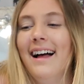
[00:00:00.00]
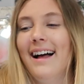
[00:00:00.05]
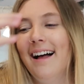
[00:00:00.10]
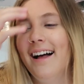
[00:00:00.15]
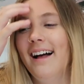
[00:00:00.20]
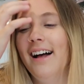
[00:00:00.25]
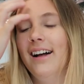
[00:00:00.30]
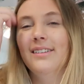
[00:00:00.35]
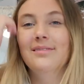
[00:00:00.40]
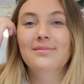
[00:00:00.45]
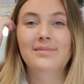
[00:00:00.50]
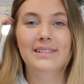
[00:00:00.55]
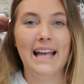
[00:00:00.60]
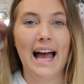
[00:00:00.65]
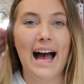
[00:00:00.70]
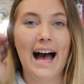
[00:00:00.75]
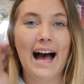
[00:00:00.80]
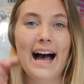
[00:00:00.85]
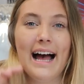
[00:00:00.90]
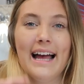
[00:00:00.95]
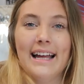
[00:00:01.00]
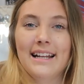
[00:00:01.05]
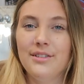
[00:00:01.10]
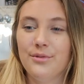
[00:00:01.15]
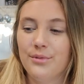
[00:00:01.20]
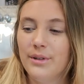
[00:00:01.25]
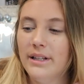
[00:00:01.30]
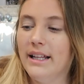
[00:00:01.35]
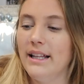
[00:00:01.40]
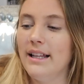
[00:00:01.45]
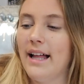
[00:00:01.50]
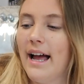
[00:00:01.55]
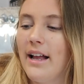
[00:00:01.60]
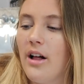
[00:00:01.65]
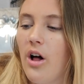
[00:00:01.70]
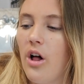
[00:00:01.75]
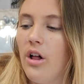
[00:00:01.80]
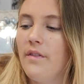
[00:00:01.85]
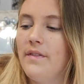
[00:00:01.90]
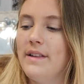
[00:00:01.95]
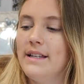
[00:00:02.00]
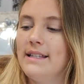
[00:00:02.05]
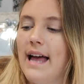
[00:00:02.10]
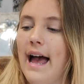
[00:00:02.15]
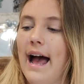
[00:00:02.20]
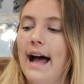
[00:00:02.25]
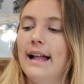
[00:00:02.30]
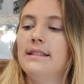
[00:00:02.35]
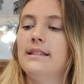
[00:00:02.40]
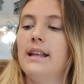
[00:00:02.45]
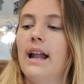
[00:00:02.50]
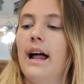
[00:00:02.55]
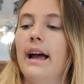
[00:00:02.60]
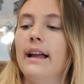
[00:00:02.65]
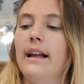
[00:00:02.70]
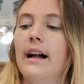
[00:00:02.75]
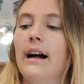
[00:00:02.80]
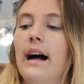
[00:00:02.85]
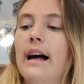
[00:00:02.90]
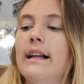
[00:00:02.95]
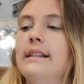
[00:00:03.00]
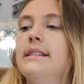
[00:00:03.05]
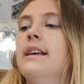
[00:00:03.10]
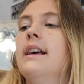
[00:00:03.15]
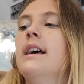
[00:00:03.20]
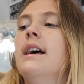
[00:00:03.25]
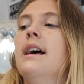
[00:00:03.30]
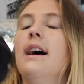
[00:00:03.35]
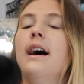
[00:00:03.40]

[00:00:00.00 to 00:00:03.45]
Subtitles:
but yeah, I really like all of these hats that I got.